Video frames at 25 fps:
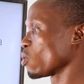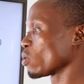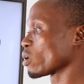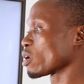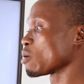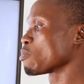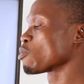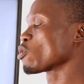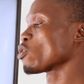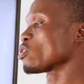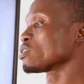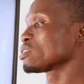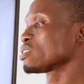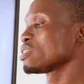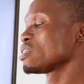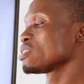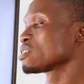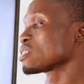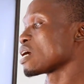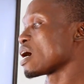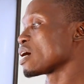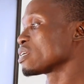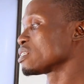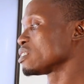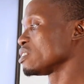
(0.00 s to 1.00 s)
Okay, because
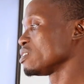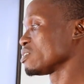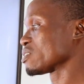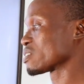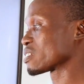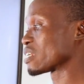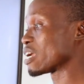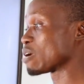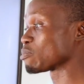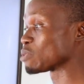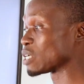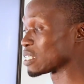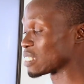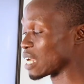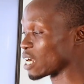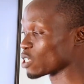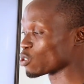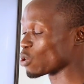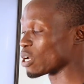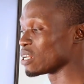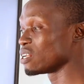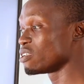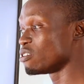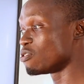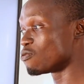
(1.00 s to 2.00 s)
these are the steps that
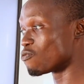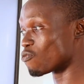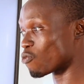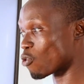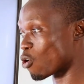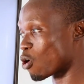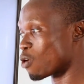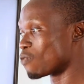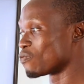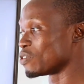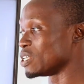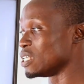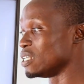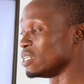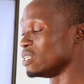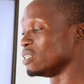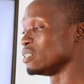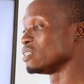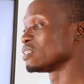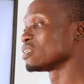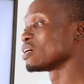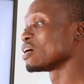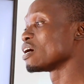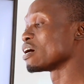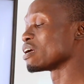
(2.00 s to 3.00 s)
actually involve
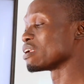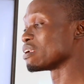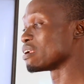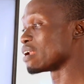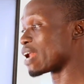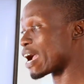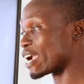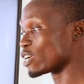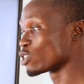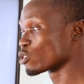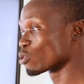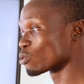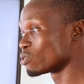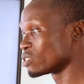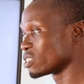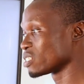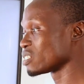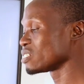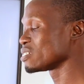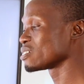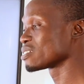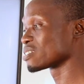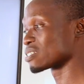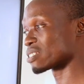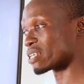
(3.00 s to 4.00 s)
in
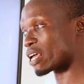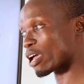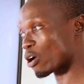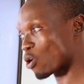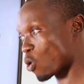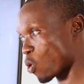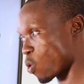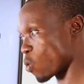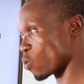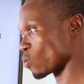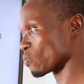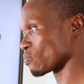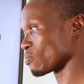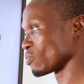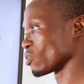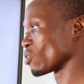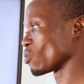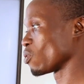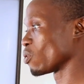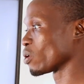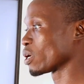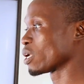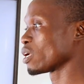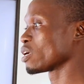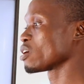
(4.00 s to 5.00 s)
nitrogen cycle.
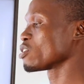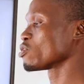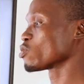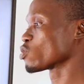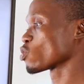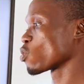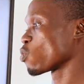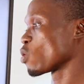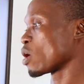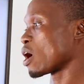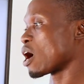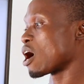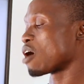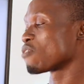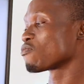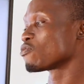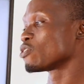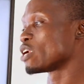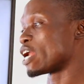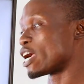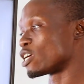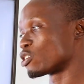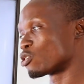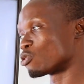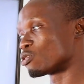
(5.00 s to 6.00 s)
Okay, so we
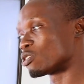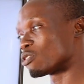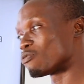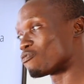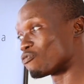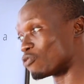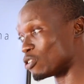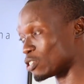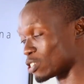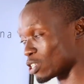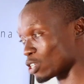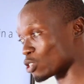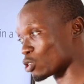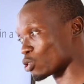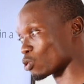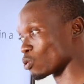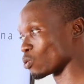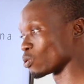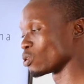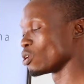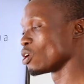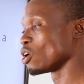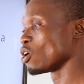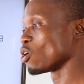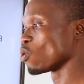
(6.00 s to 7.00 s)
have nitrogen
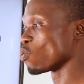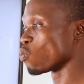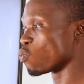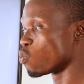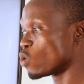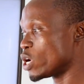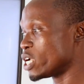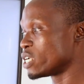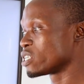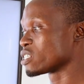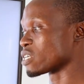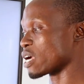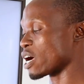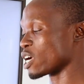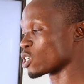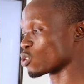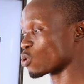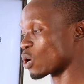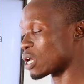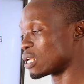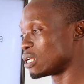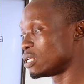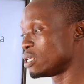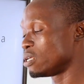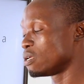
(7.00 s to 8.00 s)
fixation, which
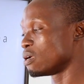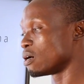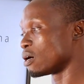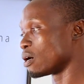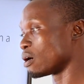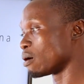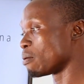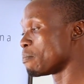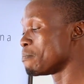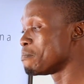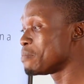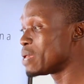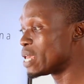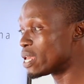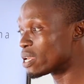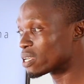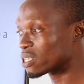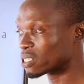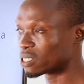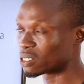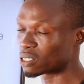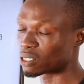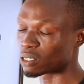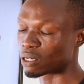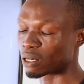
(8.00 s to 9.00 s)
actually
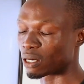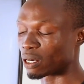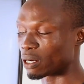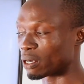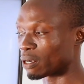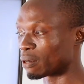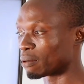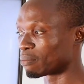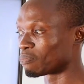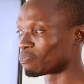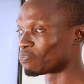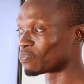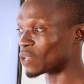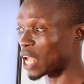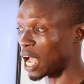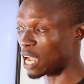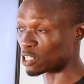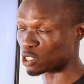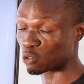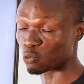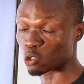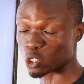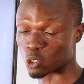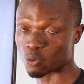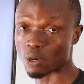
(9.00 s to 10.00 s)
makes
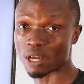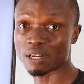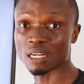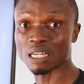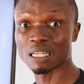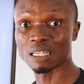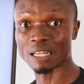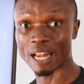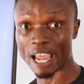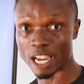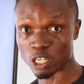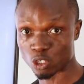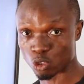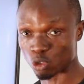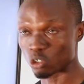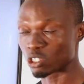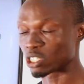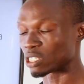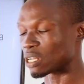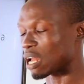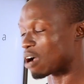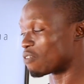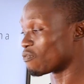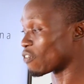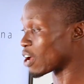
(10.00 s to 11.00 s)
atmospheric
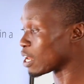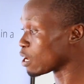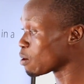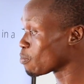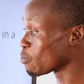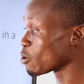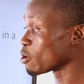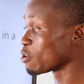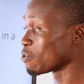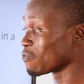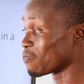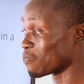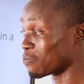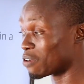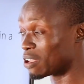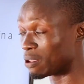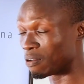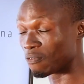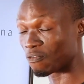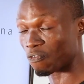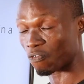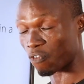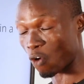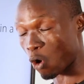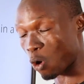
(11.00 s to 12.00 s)
nitrogen available
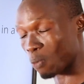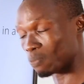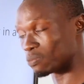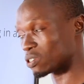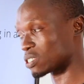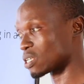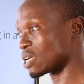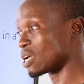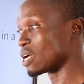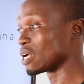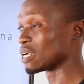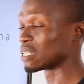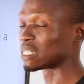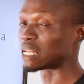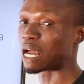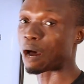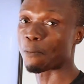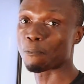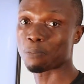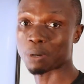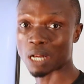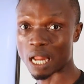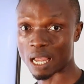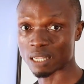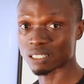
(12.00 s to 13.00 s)
in forms
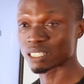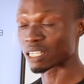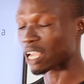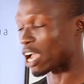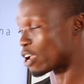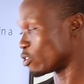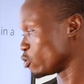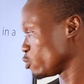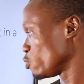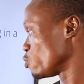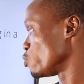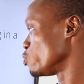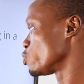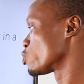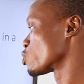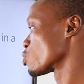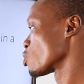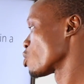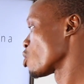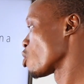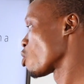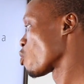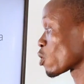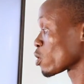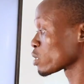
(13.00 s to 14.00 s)
that plants can use.
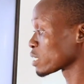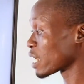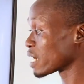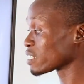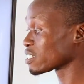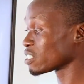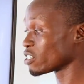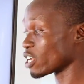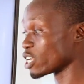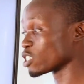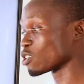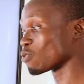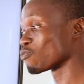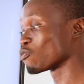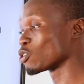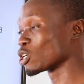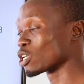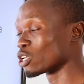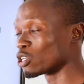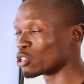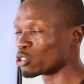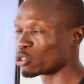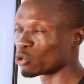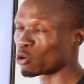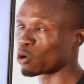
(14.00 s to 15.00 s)
Under
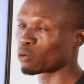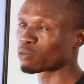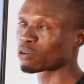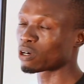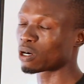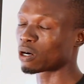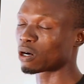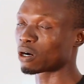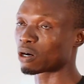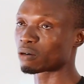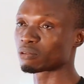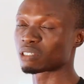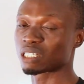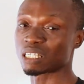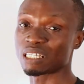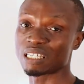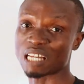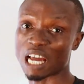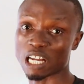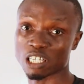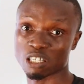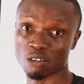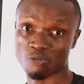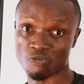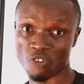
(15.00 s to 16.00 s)
denitrification,
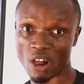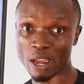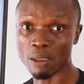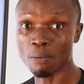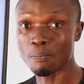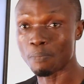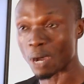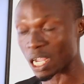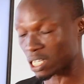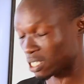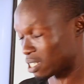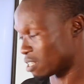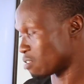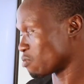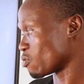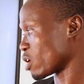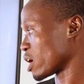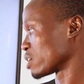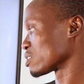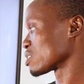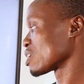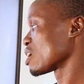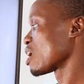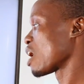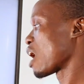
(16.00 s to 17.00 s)
denitrifying
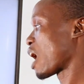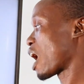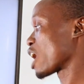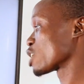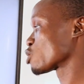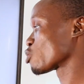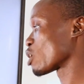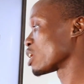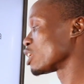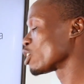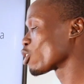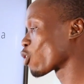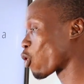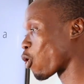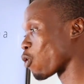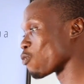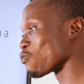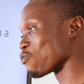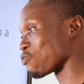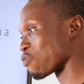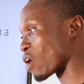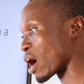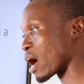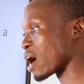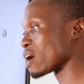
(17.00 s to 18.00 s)
bacterias actually
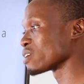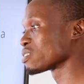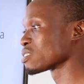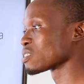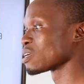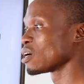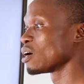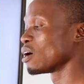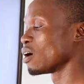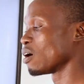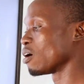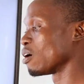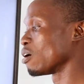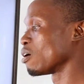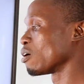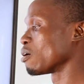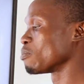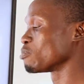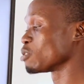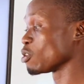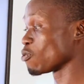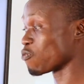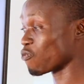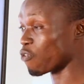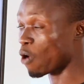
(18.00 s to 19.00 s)
convert
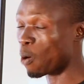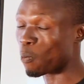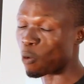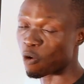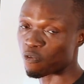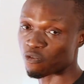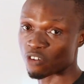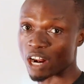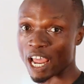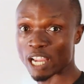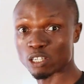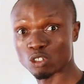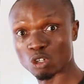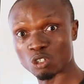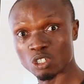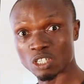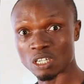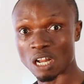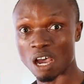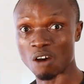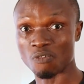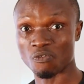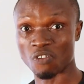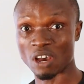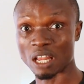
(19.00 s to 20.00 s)
the form of
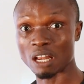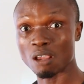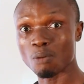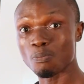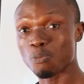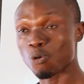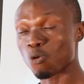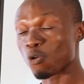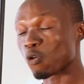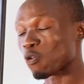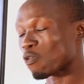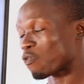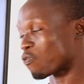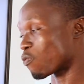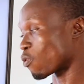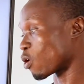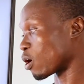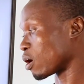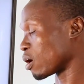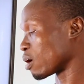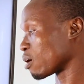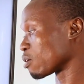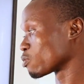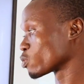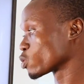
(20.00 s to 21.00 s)
nitrogen
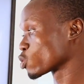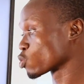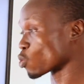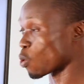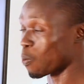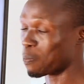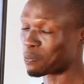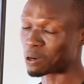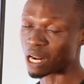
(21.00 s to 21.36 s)
available to